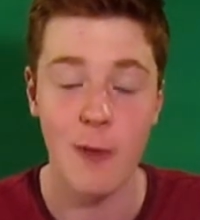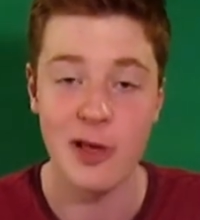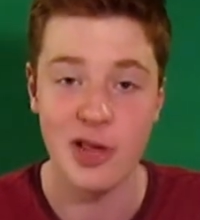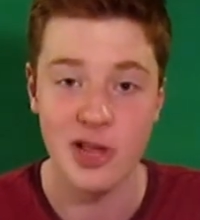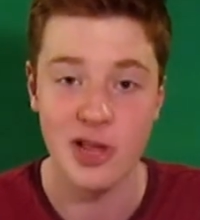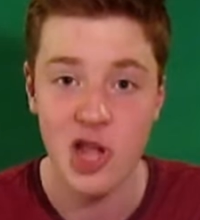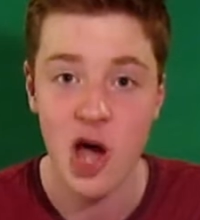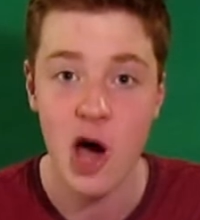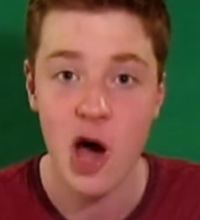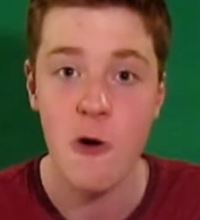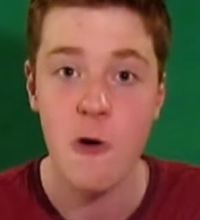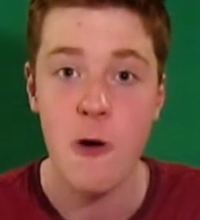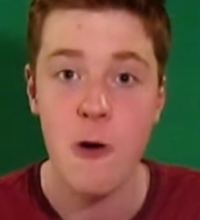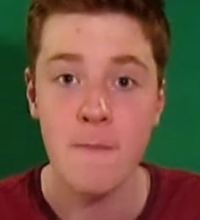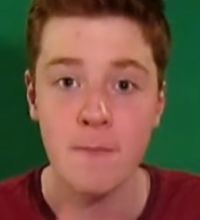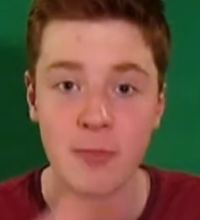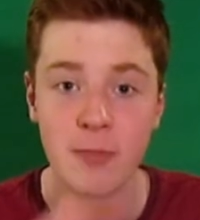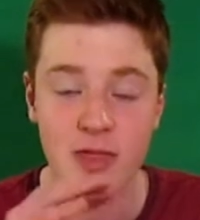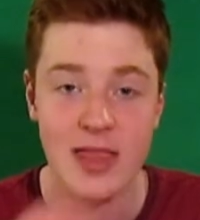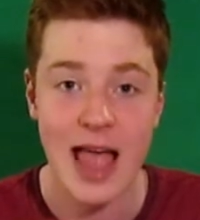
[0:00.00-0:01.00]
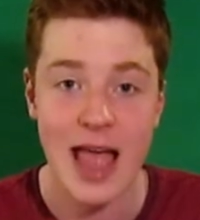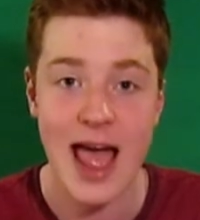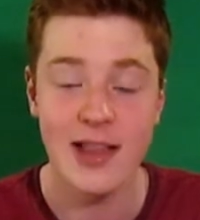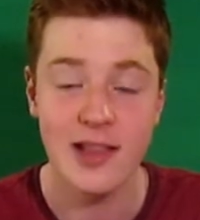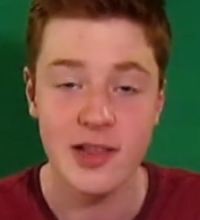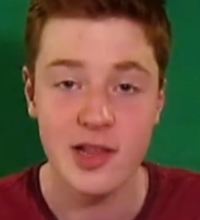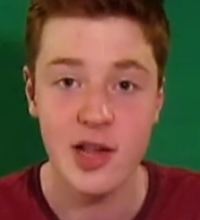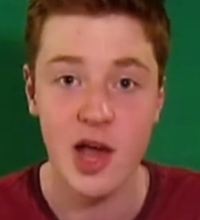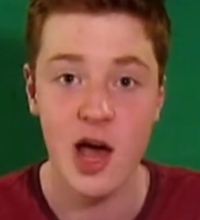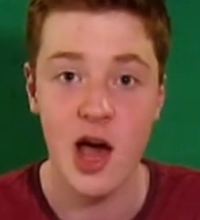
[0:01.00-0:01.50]
There's no
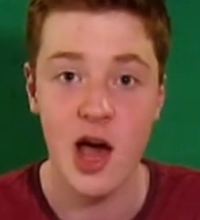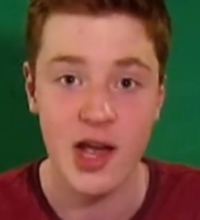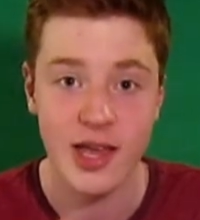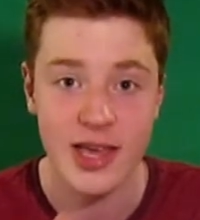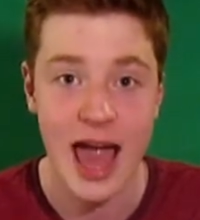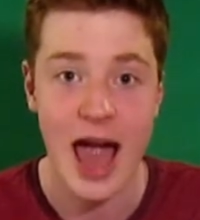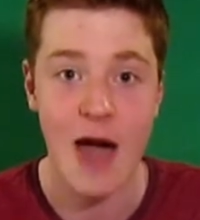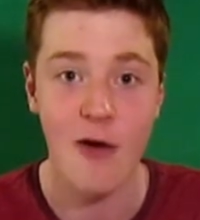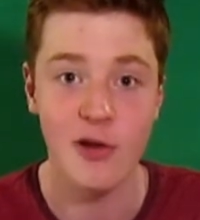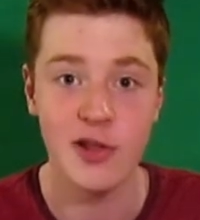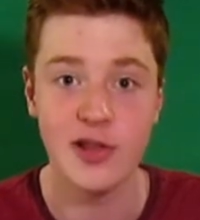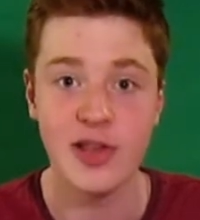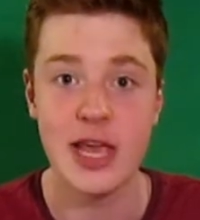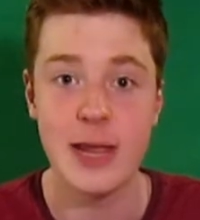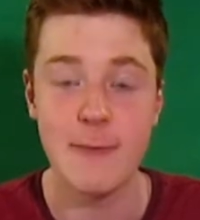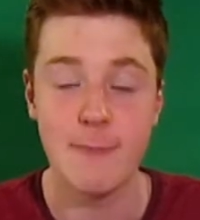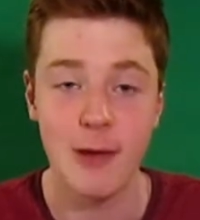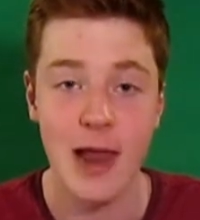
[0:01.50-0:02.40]
dead guaranteed